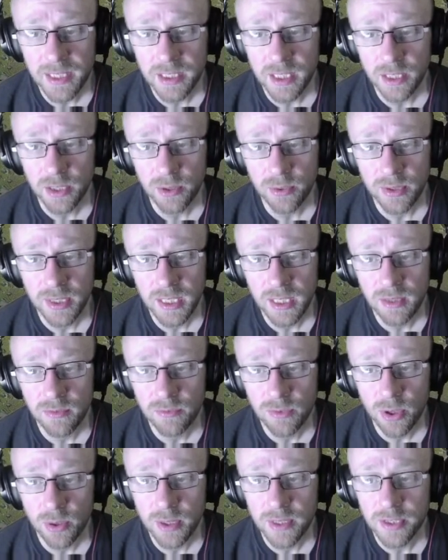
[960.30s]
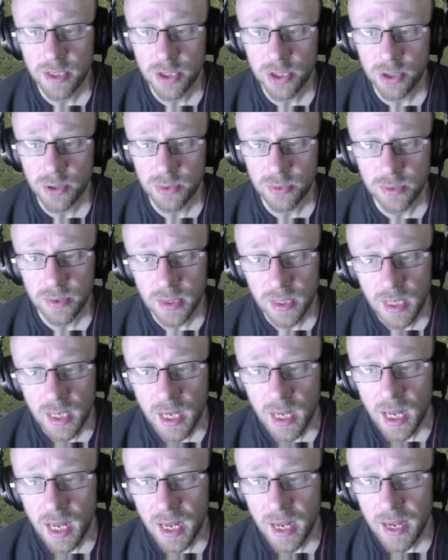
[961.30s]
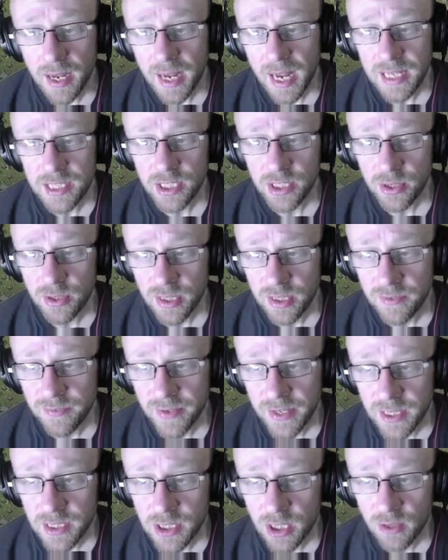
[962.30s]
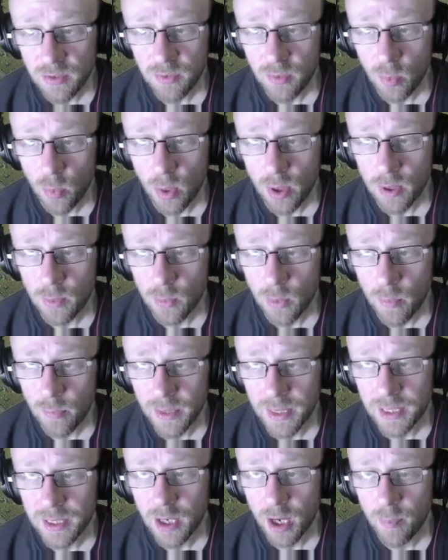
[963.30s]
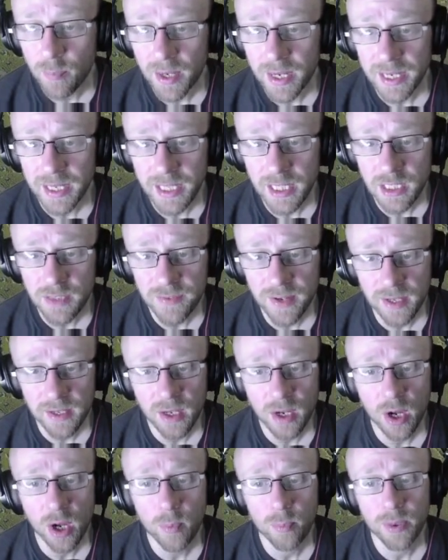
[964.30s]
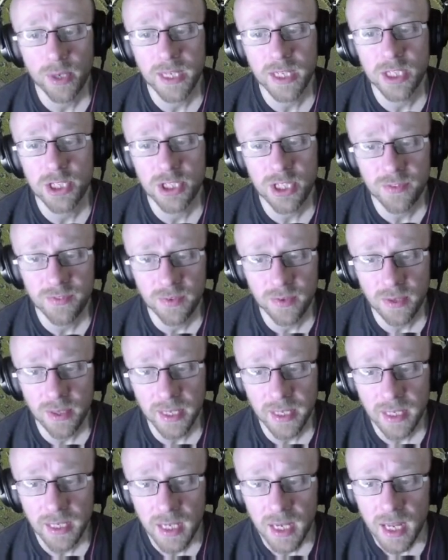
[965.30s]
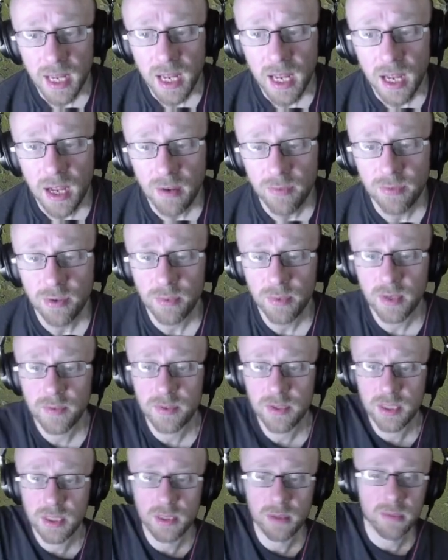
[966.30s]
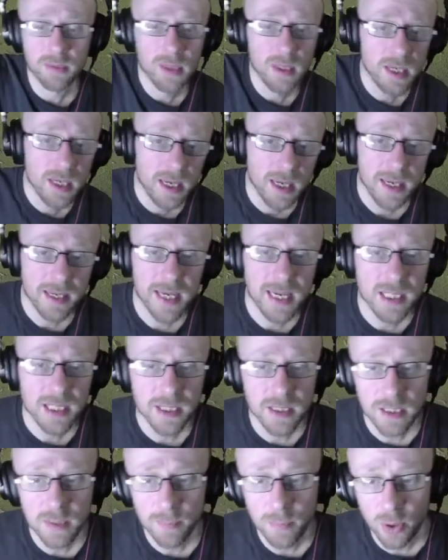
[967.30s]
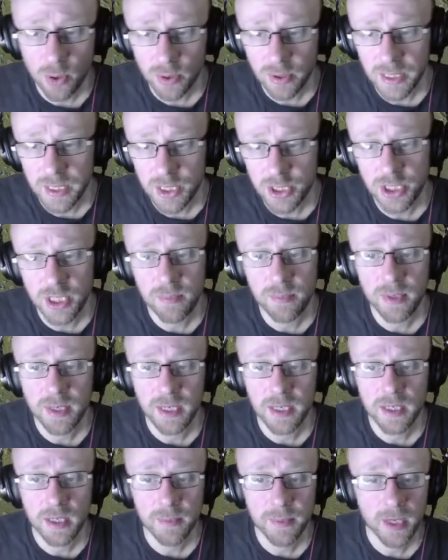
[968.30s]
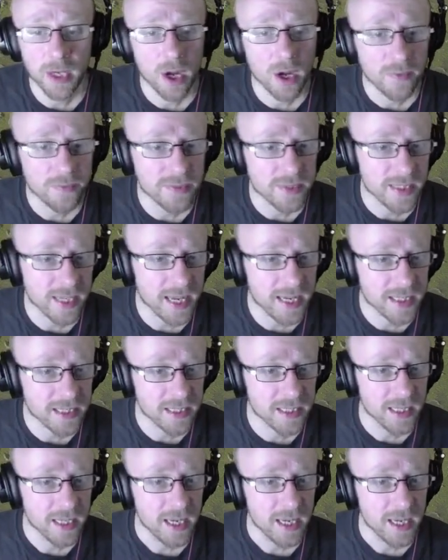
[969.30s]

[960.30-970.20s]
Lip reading: a unique role in a duel. As the unit face off 1-on-1 melee combat, each fact operates differently from the other two. In essence, poor leadership can be offset